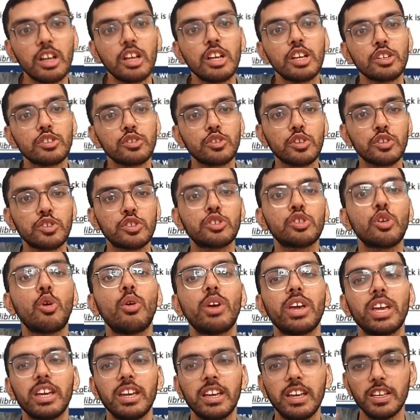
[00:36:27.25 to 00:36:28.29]
So
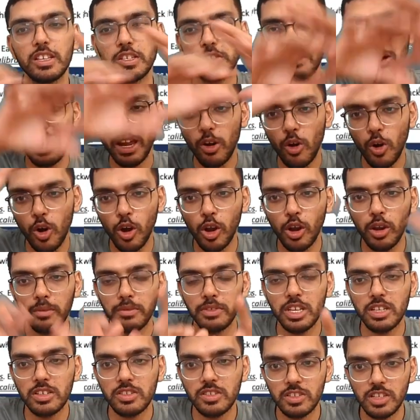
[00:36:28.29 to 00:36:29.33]
sewing is where all of
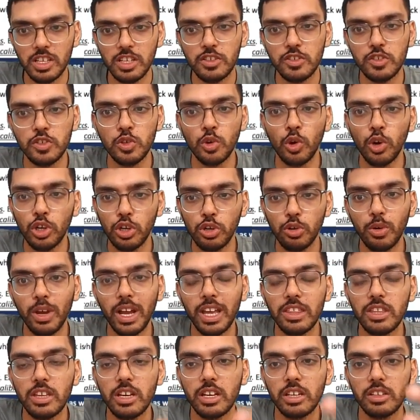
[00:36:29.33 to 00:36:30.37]
this is sewed
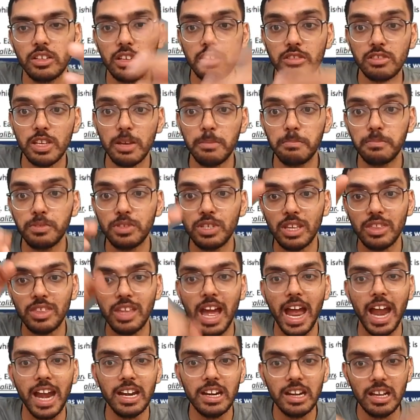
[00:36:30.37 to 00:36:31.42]
together, the zips and the
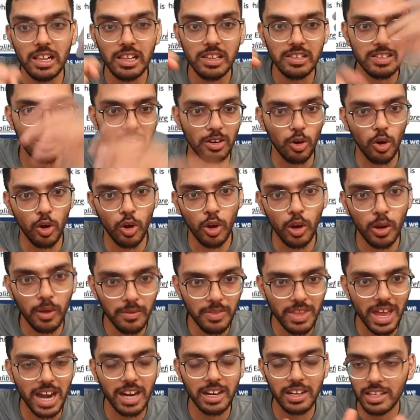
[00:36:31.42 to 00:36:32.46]
handles and all of
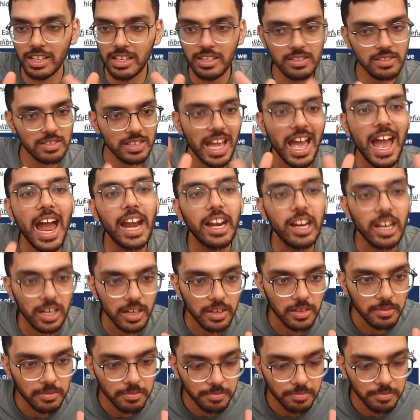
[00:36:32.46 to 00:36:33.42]
that is added.